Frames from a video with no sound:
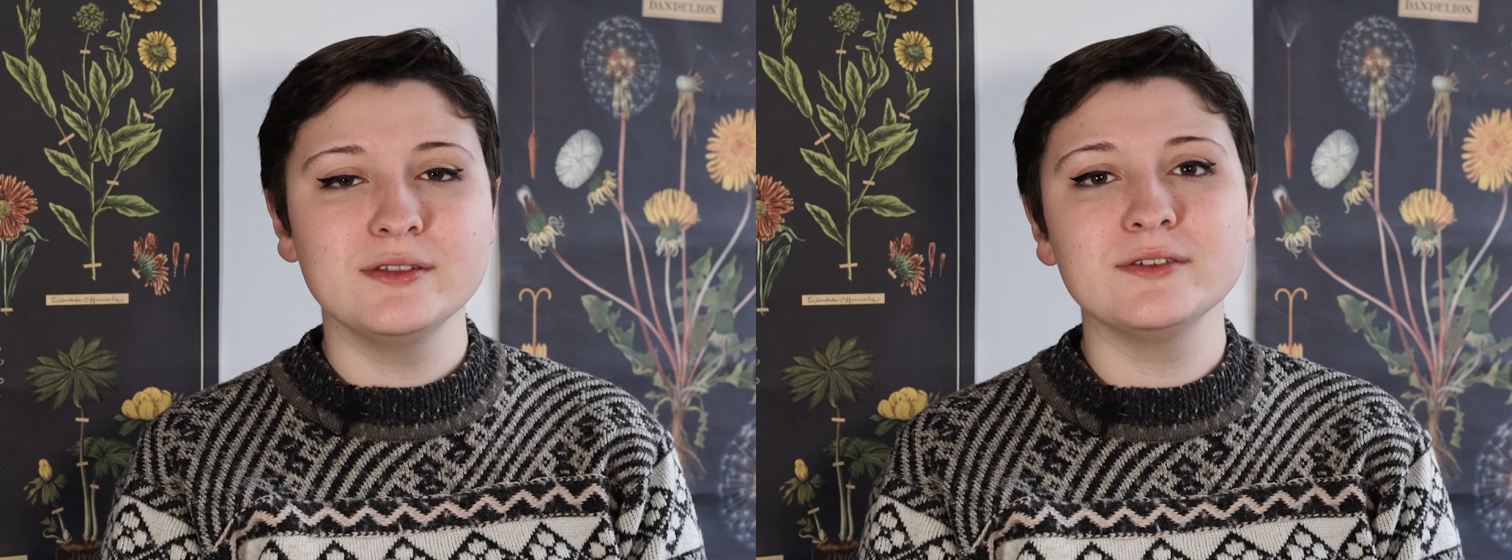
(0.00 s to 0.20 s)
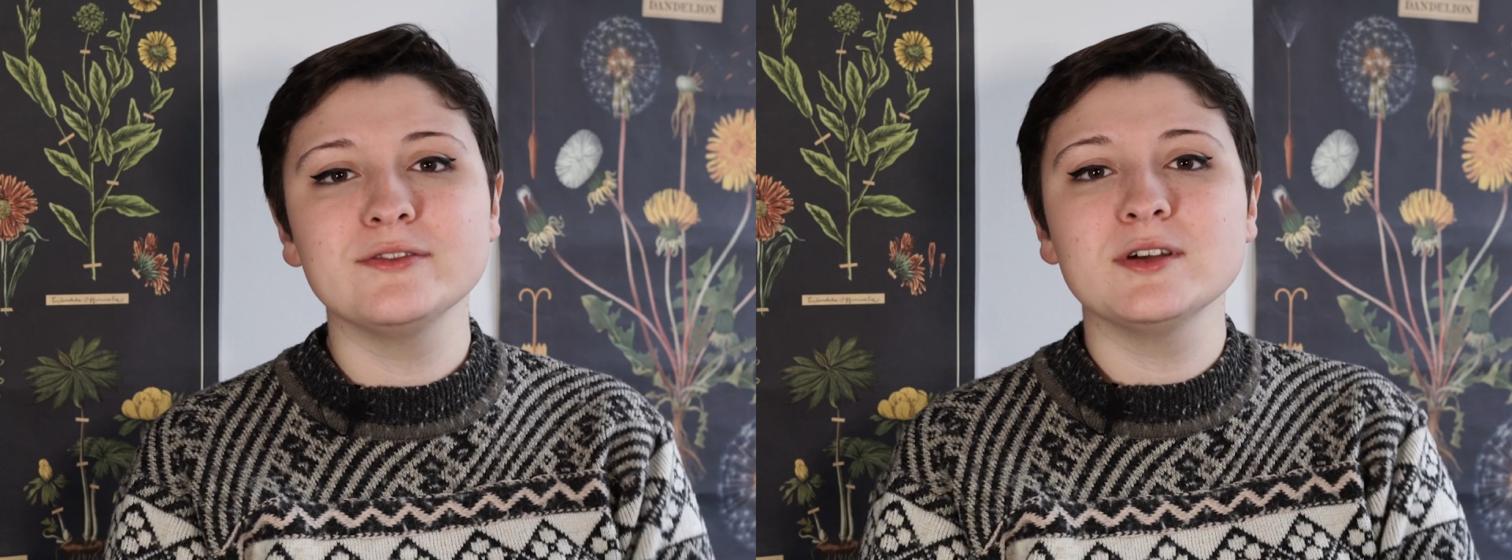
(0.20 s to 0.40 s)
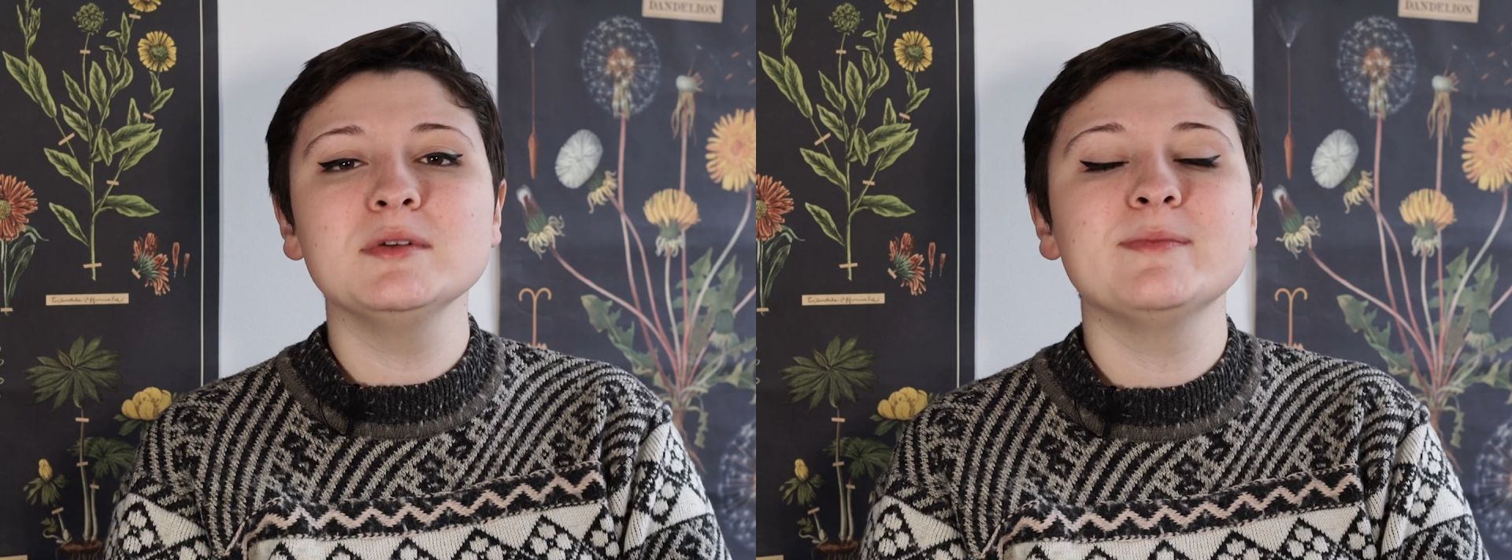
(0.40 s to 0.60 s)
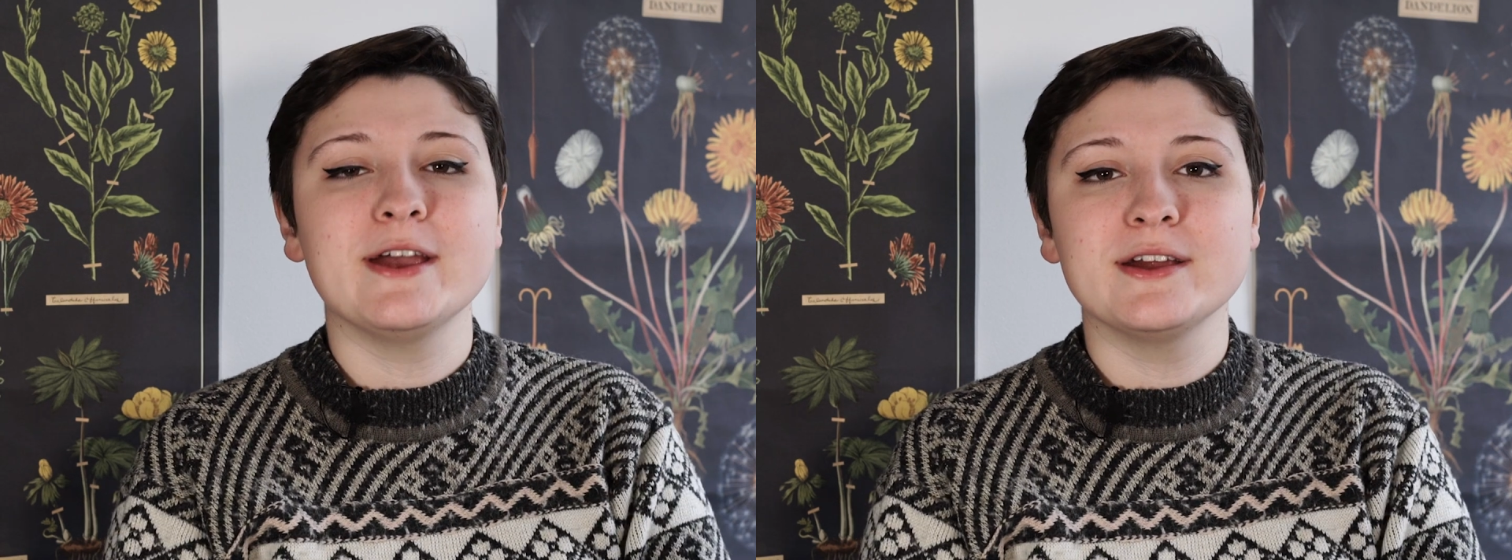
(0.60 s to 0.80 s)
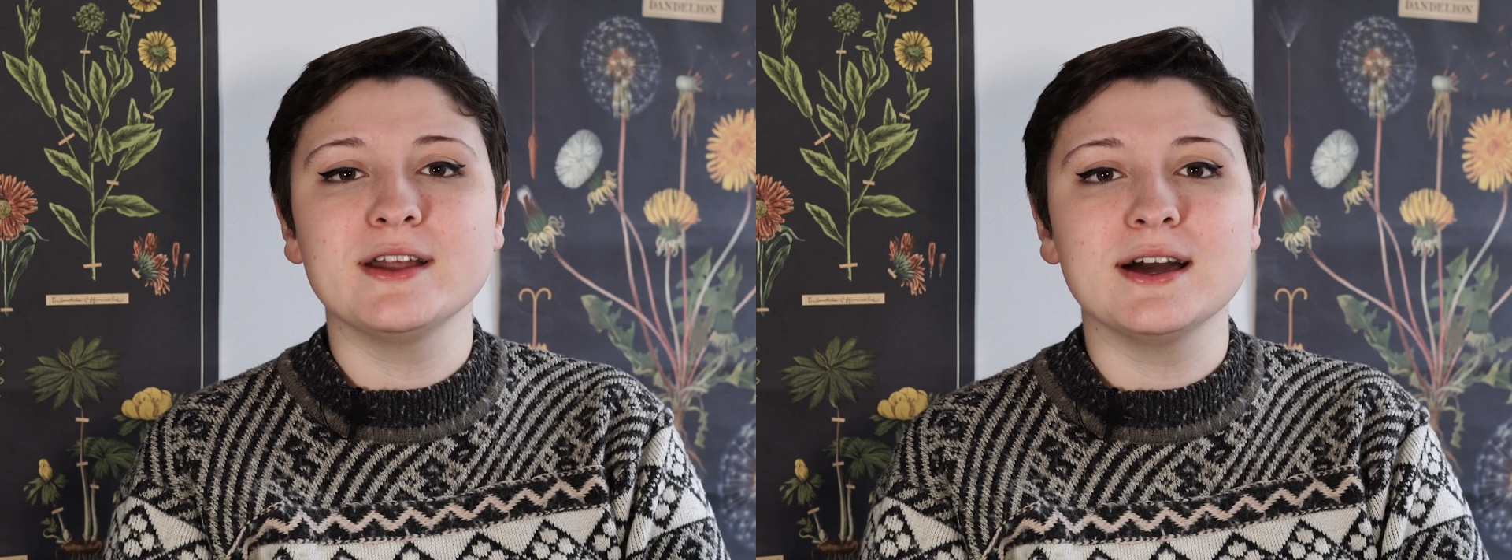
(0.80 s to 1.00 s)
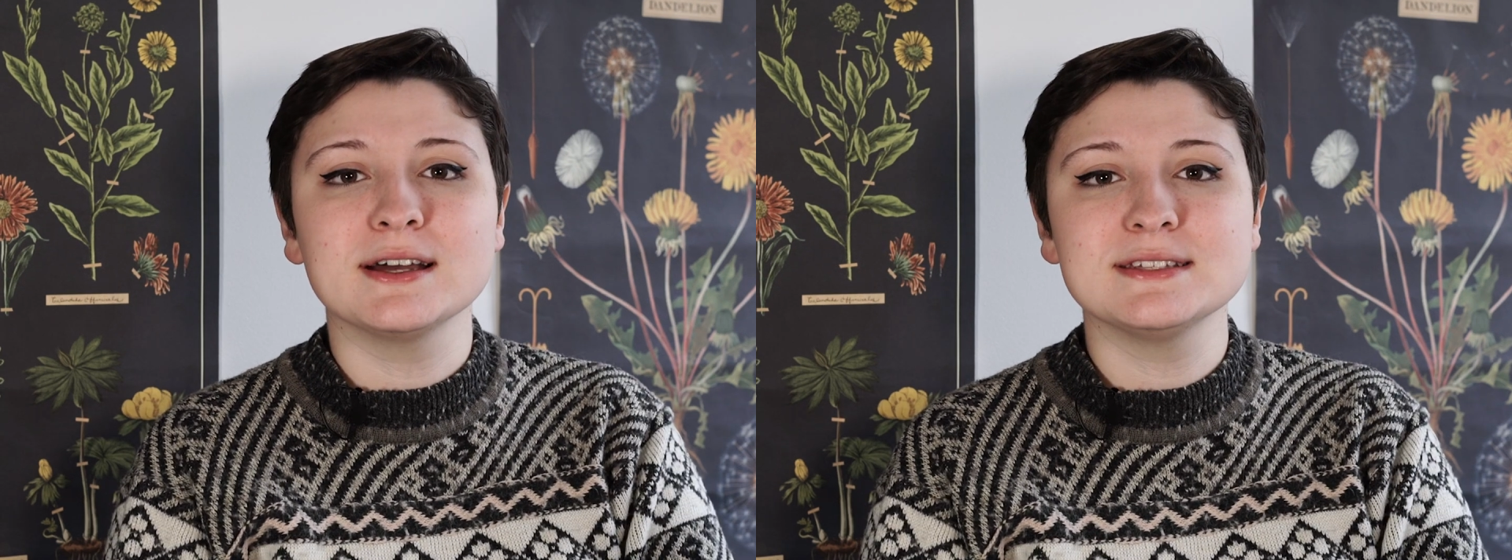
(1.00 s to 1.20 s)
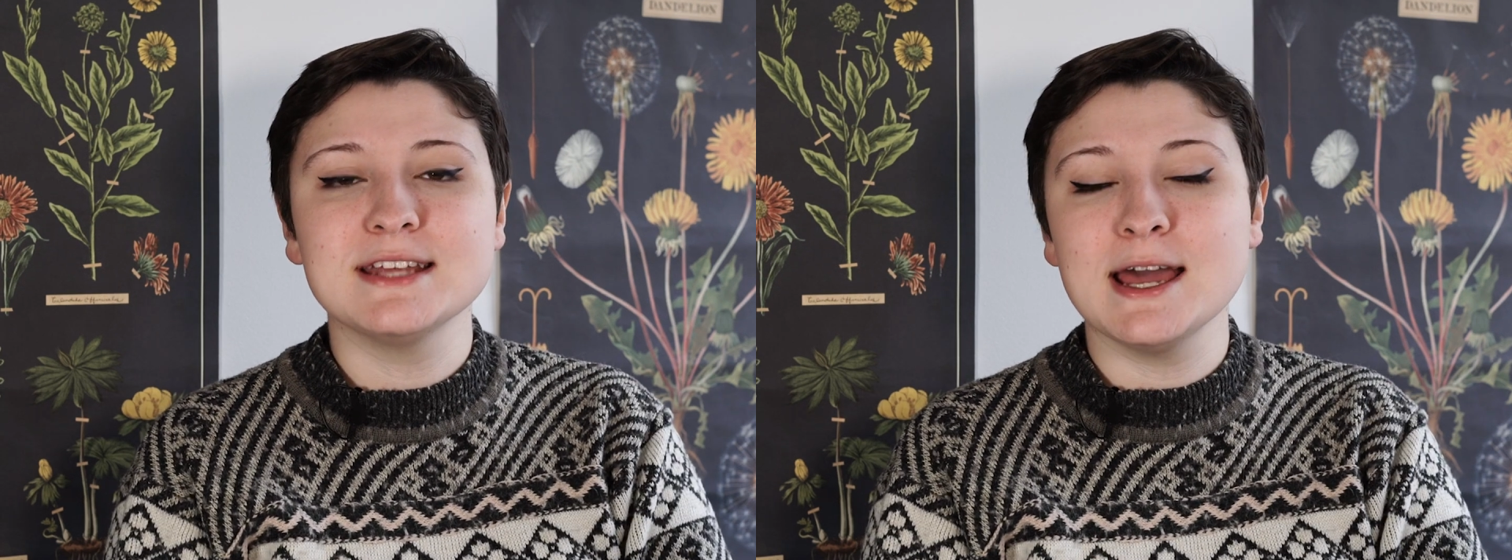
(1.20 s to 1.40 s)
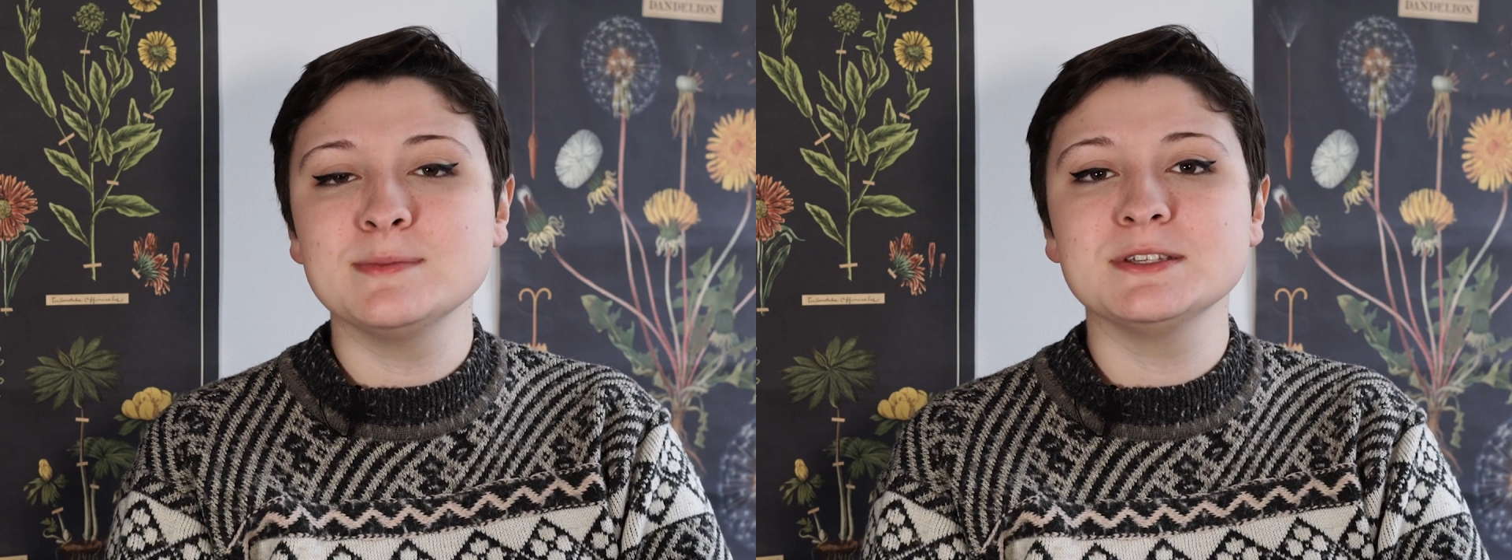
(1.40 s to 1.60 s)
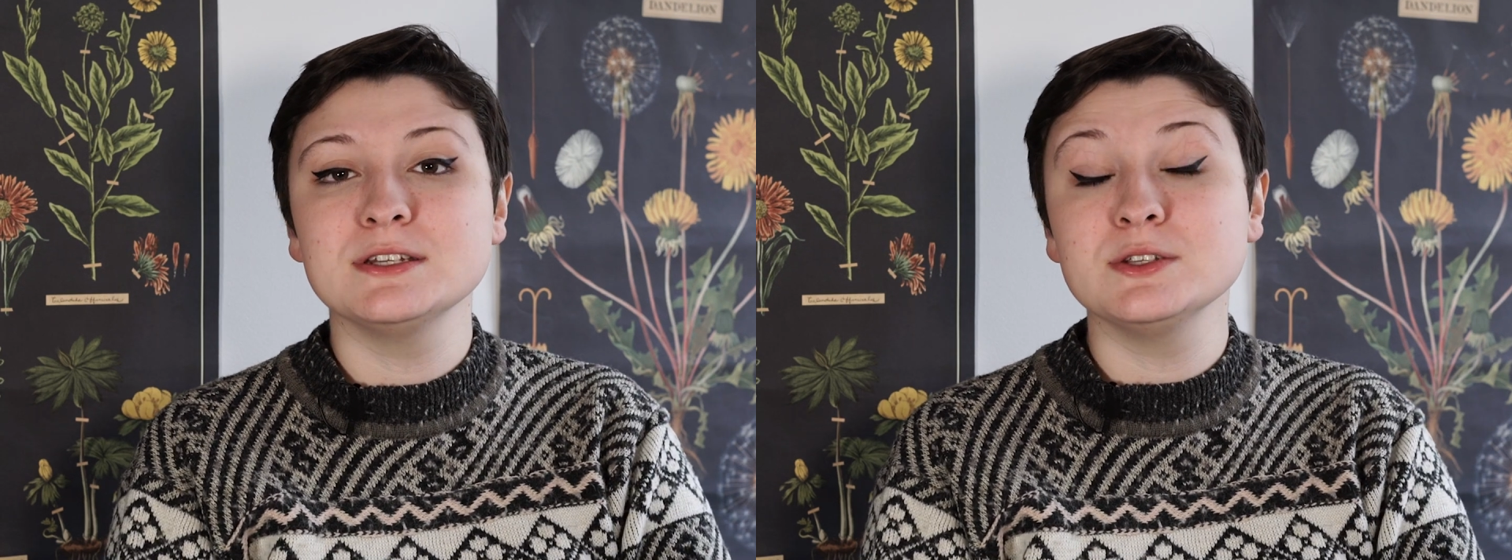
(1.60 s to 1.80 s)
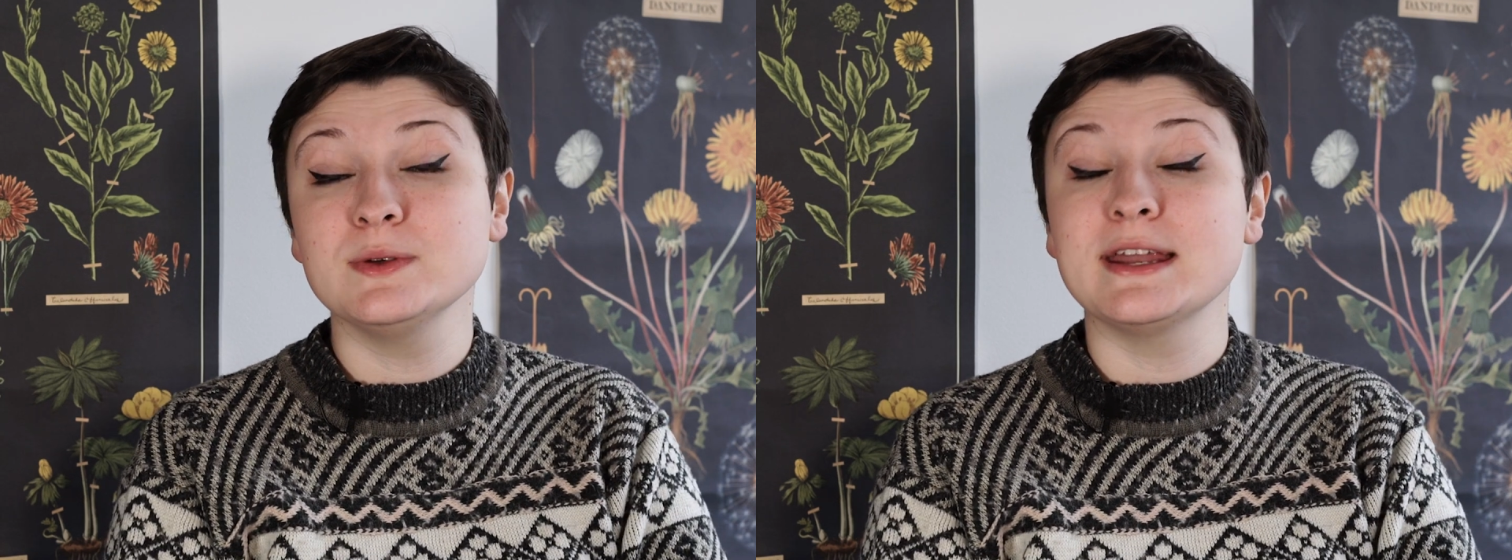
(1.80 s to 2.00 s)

The Fermi Paradox taps into